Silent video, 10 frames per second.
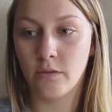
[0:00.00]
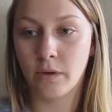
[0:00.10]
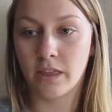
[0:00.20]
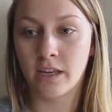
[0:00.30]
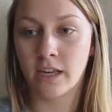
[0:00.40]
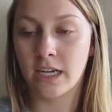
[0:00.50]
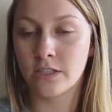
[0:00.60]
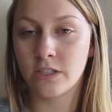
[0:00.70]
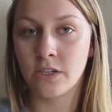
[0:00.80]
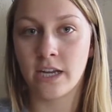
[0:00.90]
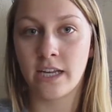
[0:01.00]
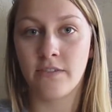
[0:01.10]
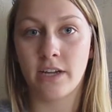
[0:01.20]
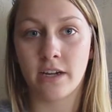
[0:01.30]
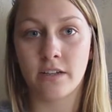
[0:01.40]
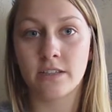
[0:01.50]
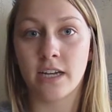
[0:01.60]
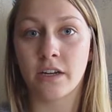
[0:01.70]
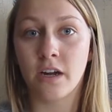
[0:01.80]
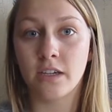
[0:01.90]
with concussions you kind of have to err on the
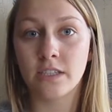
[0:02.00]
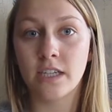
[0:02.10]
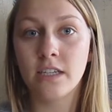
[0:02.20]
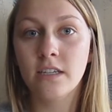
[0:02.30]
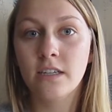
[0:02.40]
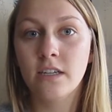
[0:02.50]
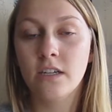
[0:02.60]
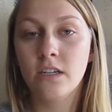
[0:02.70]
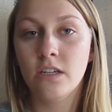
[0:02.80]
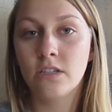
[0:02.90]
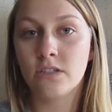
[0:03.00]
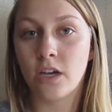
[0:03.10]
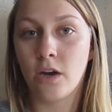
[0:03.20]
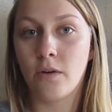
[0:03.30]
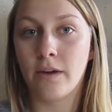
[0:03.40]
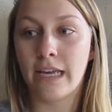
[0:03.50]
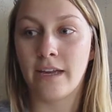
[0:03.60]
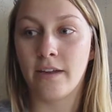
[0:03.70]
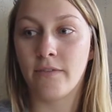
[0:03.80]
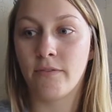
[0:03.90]
side of caution. So
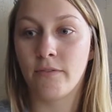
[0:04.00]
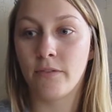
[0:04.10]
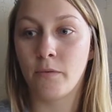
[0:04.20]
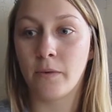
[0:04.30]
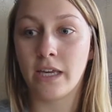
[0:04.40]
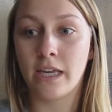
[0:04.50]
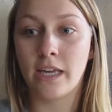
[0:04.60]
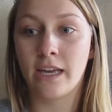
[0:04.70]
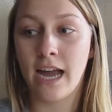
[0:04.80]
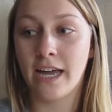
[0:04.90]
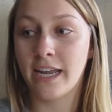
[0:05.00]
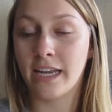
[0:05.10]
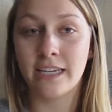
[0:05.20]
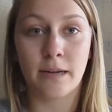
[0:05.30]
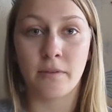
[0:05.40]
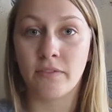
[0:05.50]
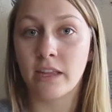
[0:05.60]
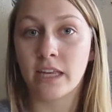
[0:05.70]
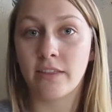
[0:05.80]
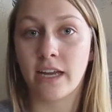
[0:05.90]
if we had any type of
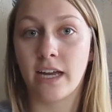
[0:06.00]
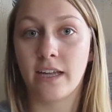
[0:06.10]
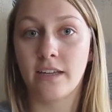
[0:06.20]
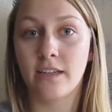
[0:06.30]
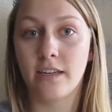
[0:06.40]
feeling that